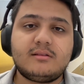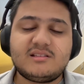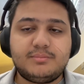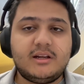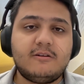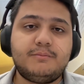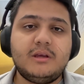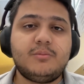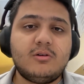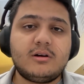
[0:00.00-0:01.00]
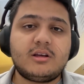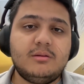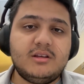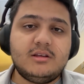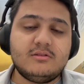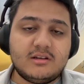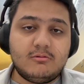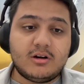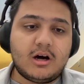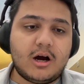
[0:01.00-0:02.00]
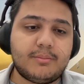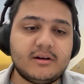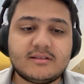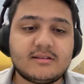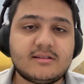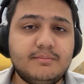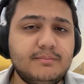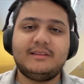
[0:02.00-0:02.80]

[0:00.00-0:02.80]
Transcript: split of people are going to be using what operating system.